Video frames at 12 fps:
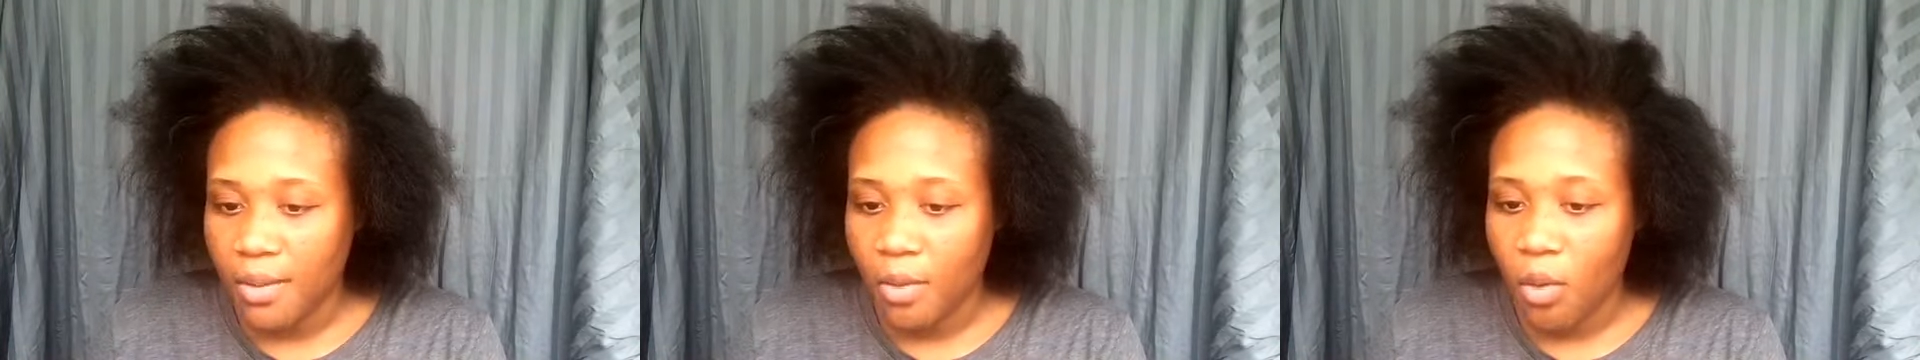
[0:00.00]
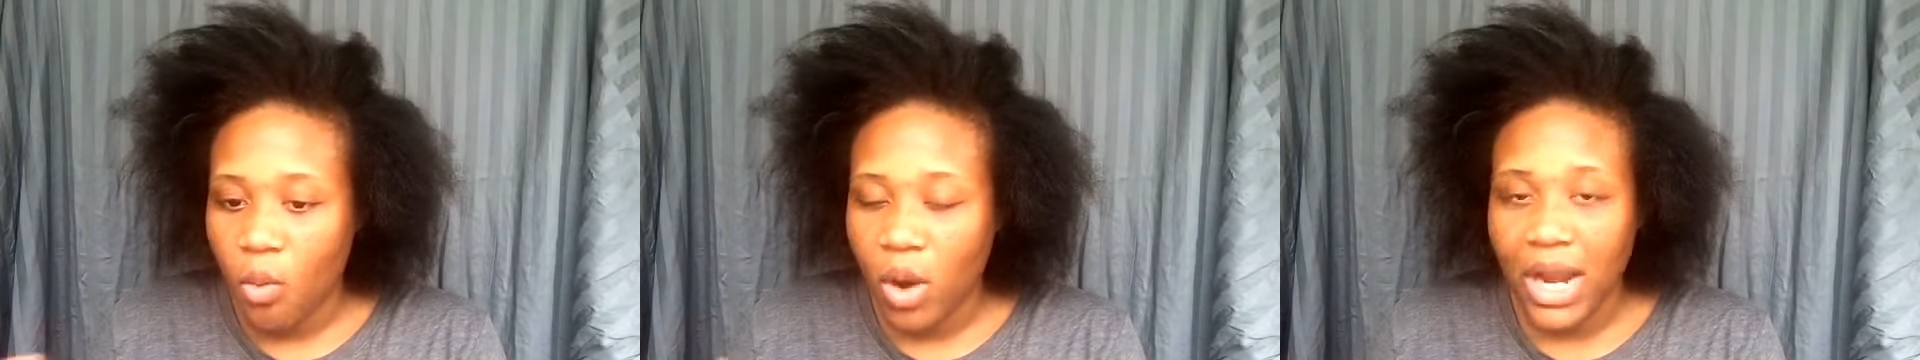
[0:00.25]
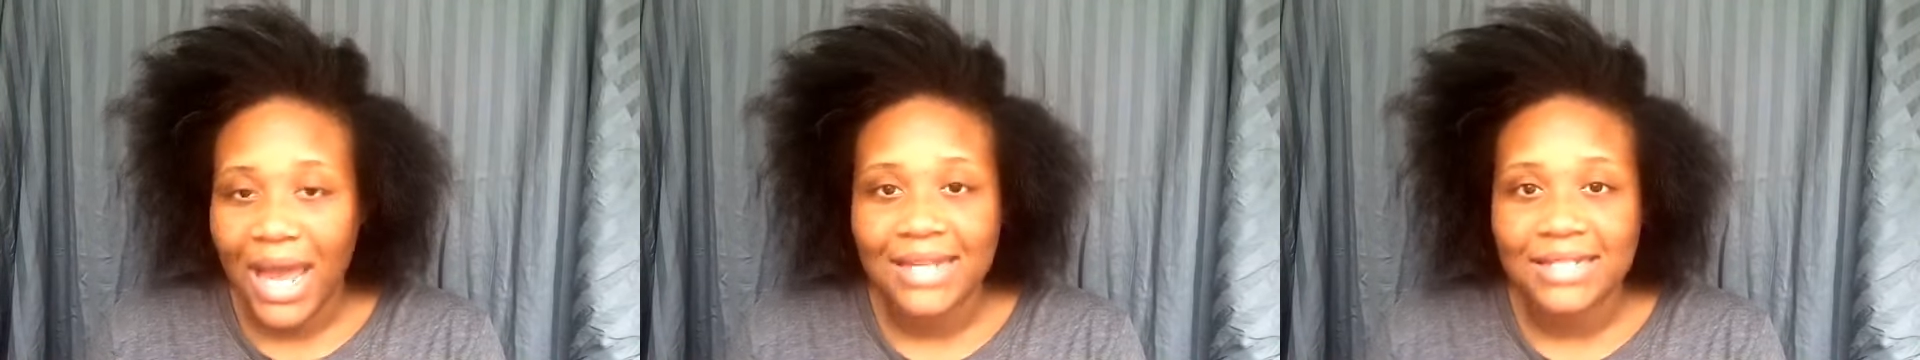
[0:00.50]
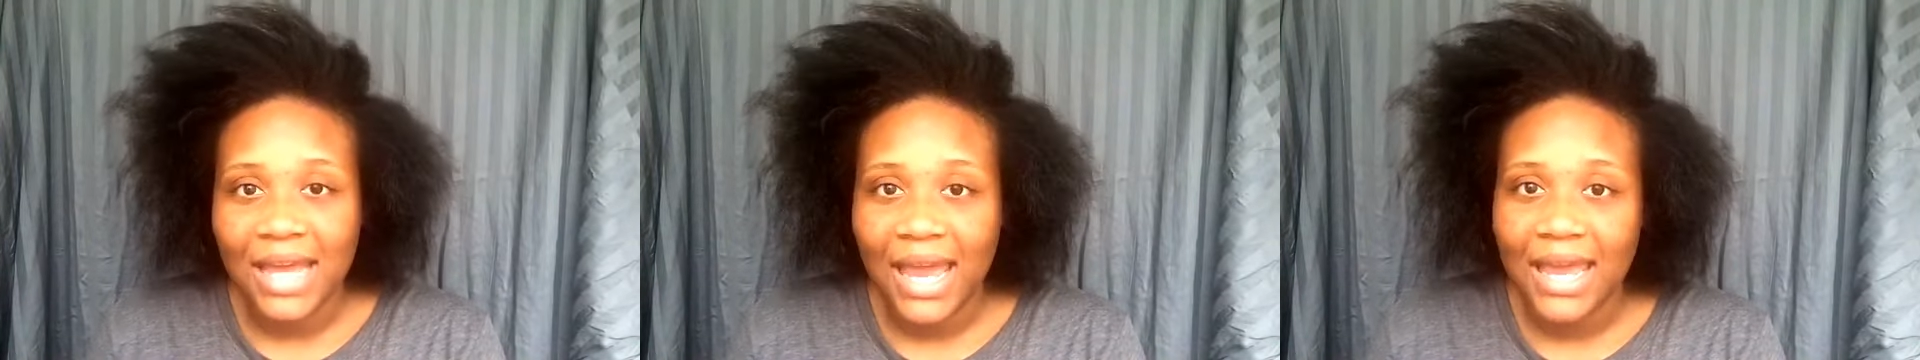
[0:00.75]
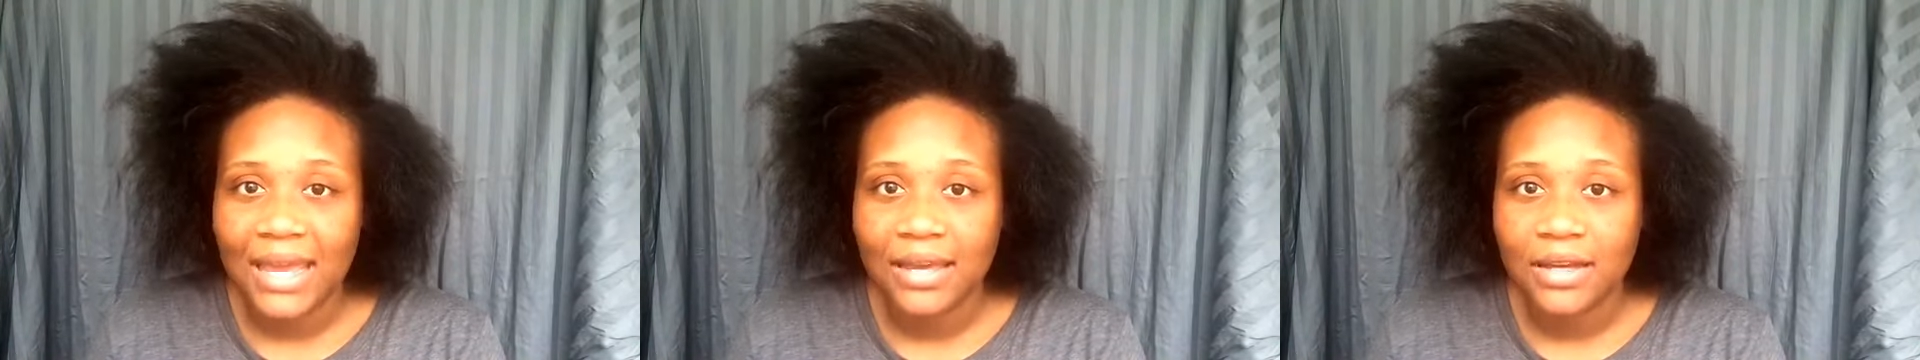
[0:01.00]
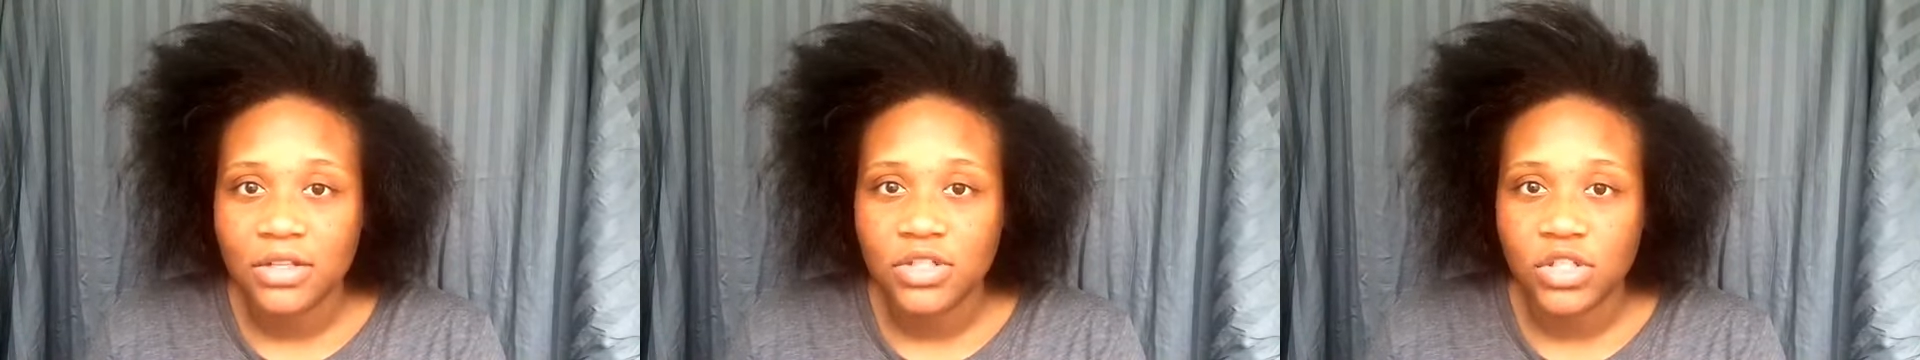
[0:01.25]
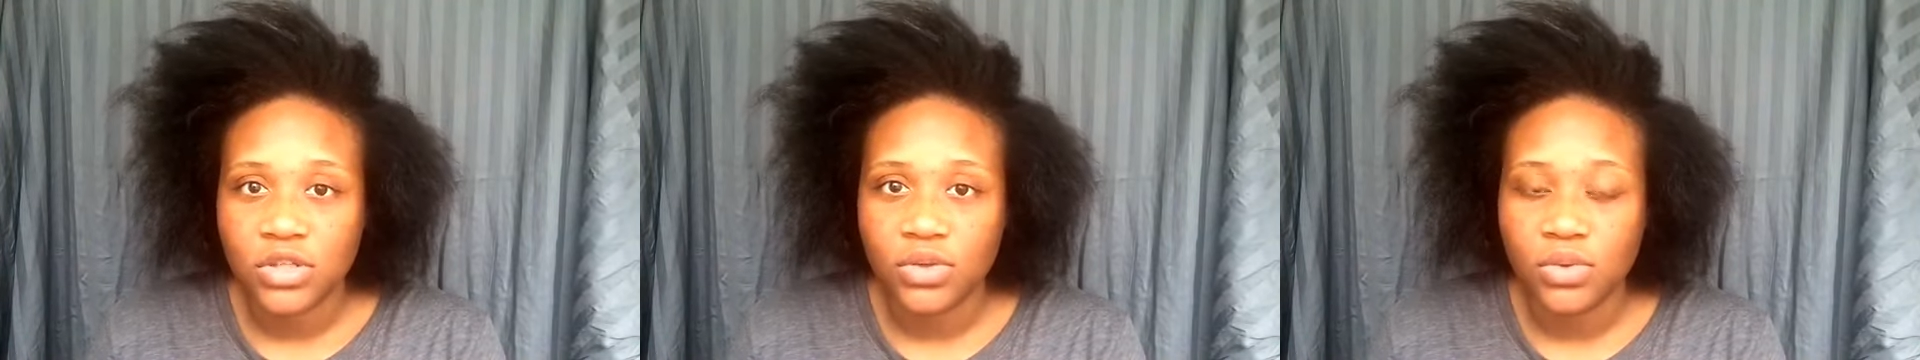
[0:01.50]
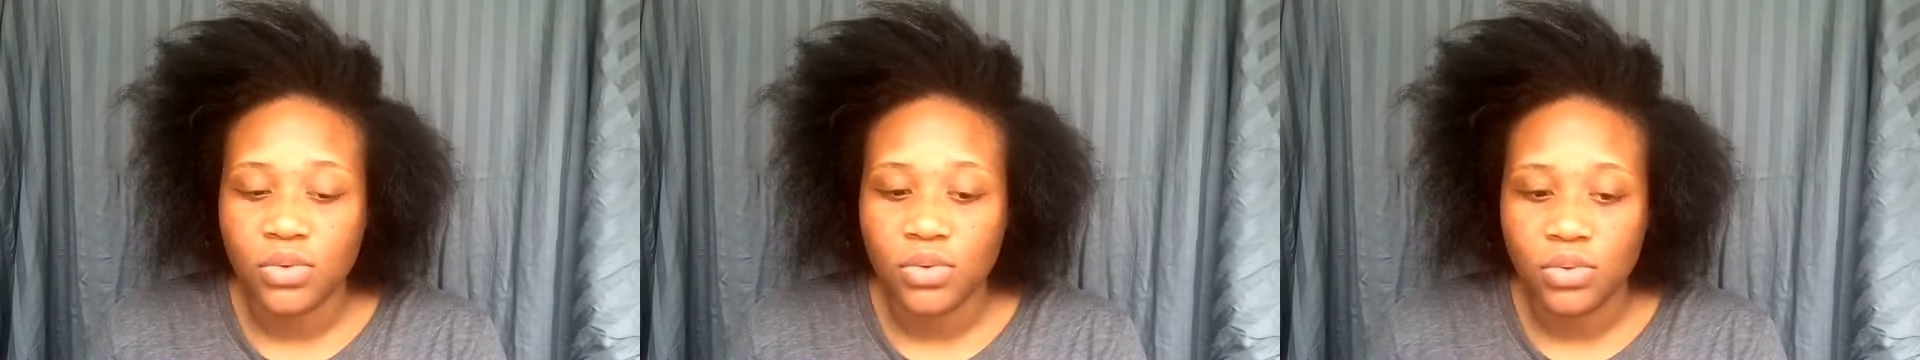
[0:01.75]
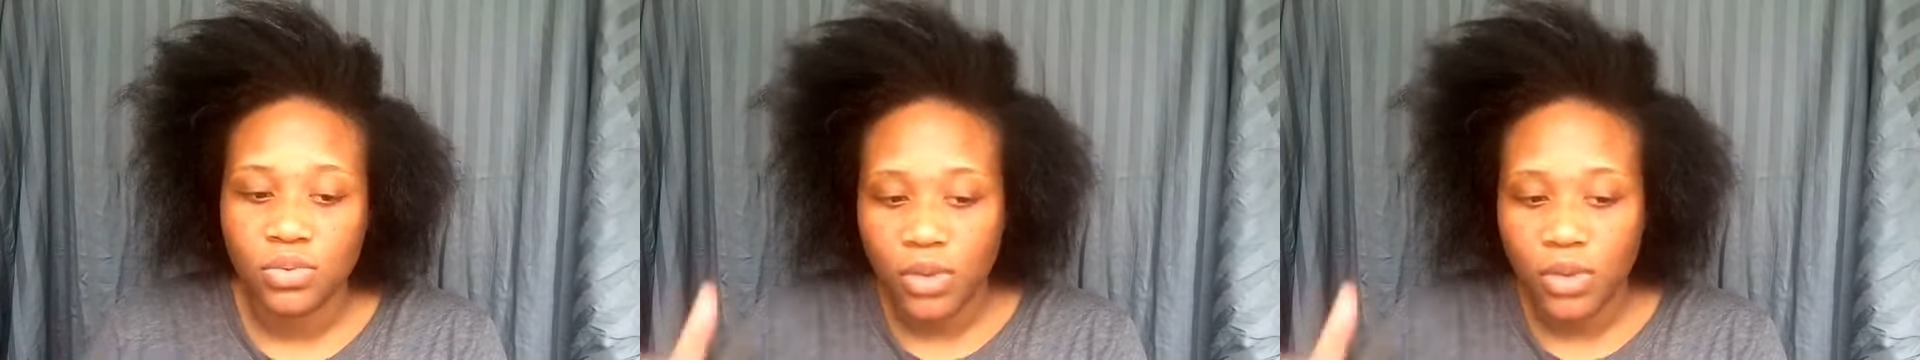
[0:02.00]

what I take to